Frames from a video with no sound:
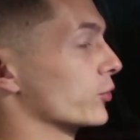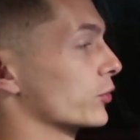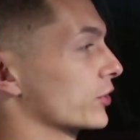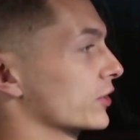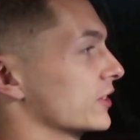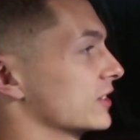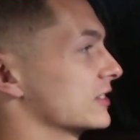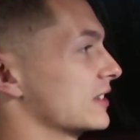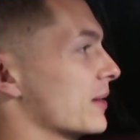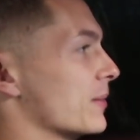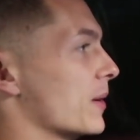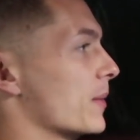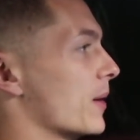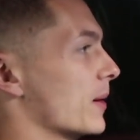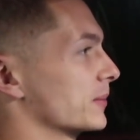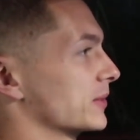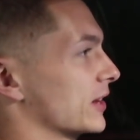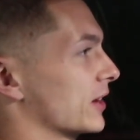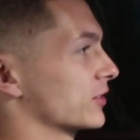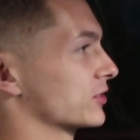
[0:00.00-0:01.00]
We were gonna stay at my
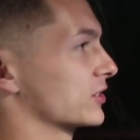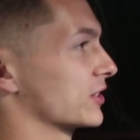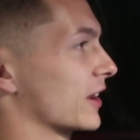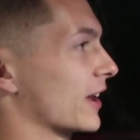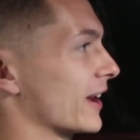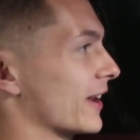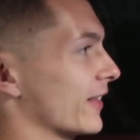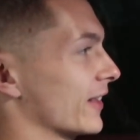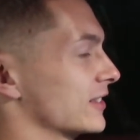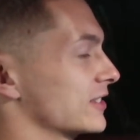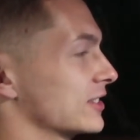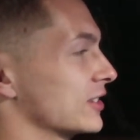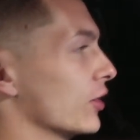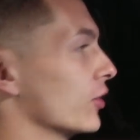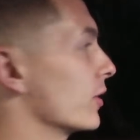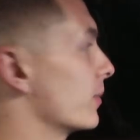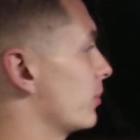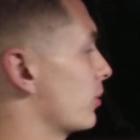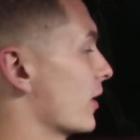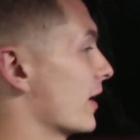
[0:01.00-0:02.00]
mom's house tonight, and that's
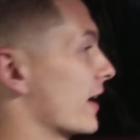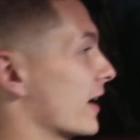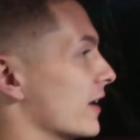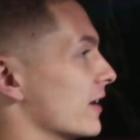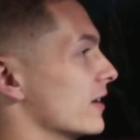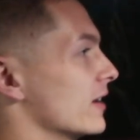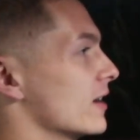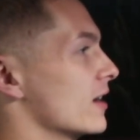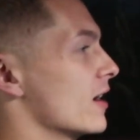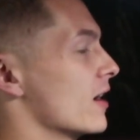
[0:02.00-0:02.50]
still the plan.